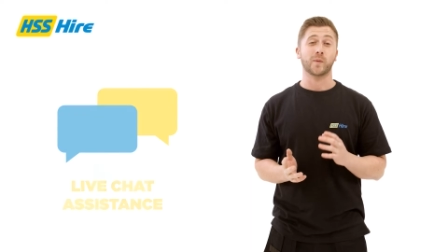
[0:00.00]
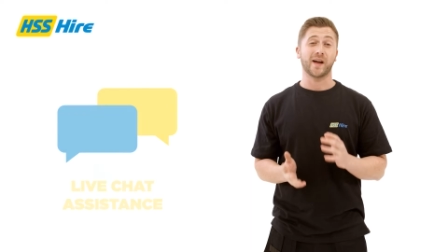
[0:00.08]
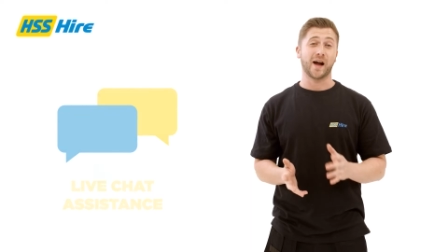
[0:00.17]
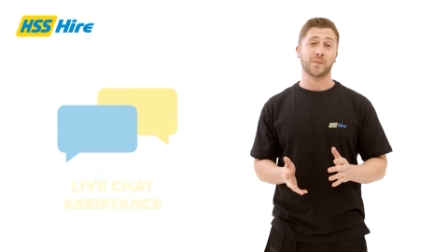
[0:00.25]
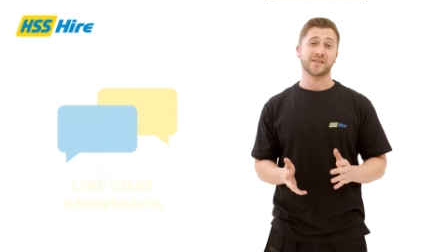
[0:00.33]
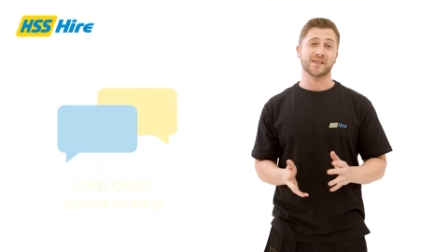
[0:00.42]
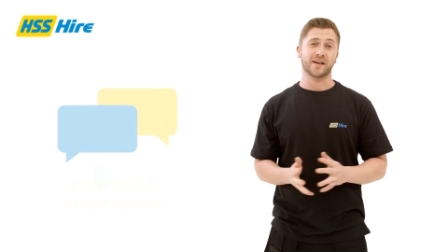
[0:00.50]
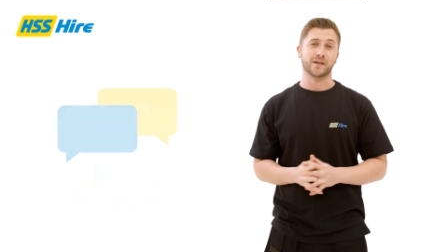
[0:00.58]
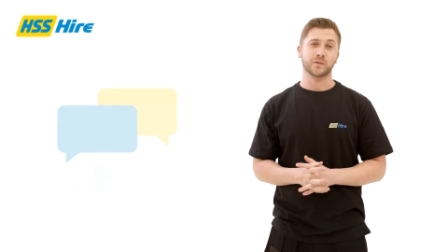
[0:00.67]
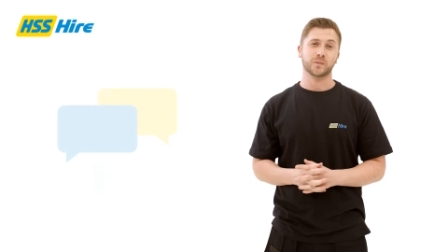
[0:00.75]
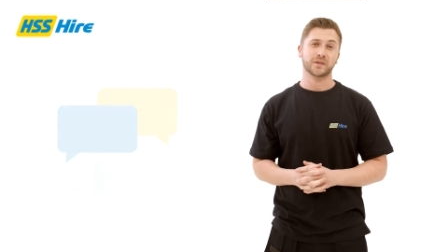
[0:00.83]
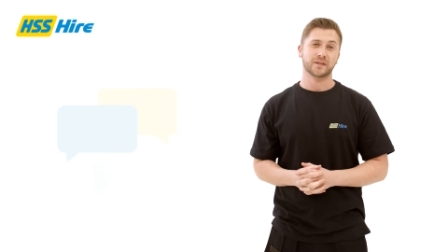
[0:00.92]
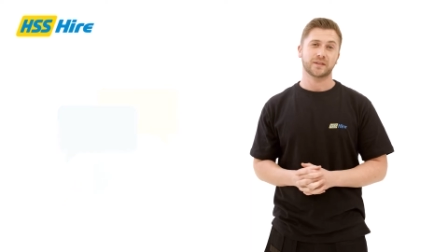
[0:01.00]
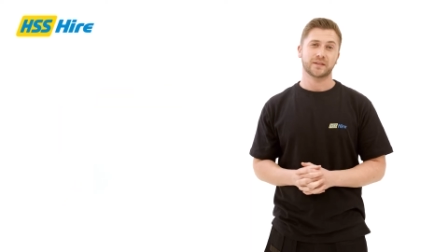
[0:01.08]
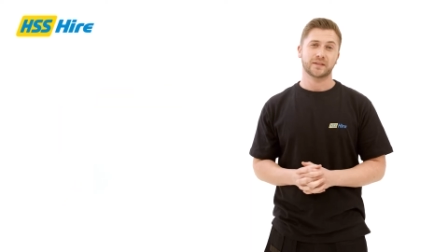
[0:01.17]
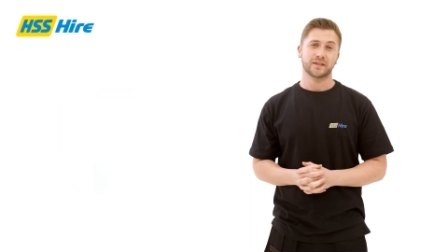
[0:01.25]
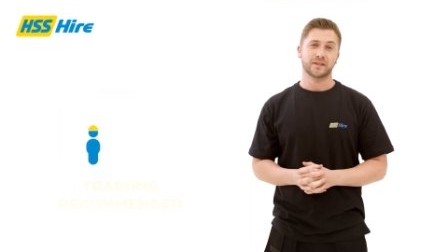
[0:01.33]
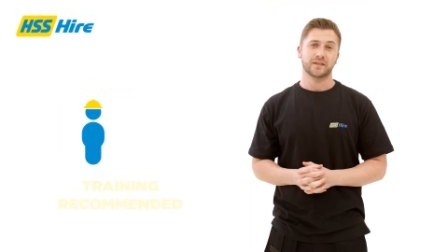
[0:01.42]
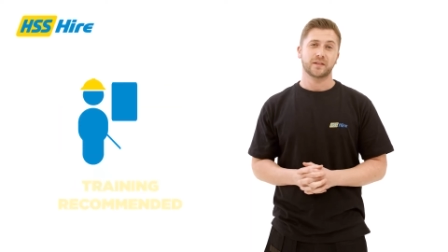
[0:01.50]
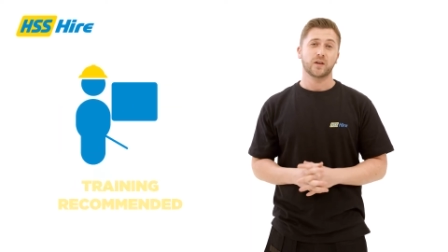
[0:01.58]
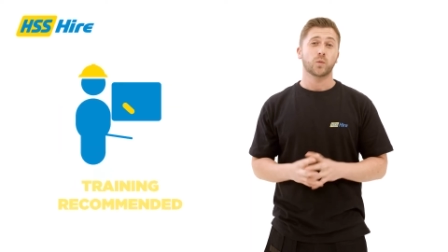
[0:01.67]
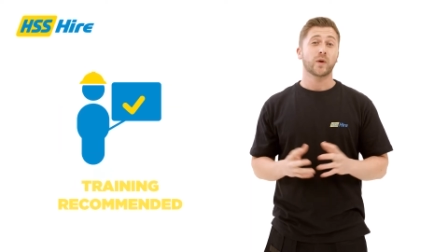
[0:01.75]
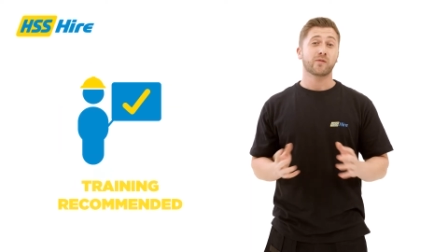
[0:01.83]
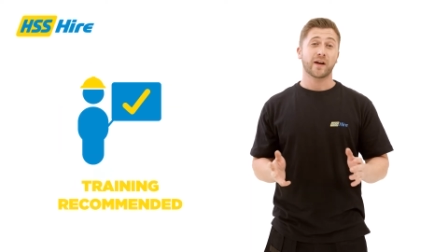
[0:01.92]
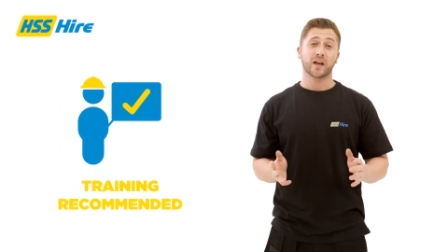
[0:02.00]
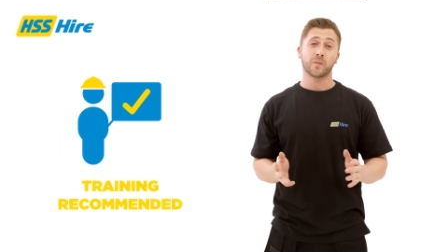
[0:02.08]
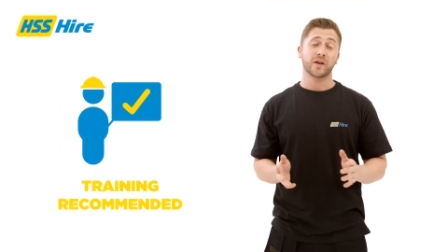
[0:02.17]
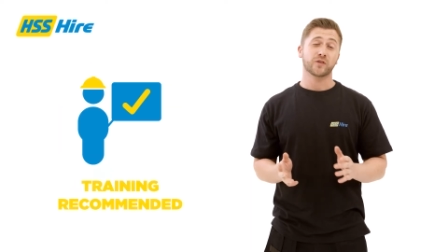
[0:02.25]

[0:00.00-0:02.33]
happy to help. We recommend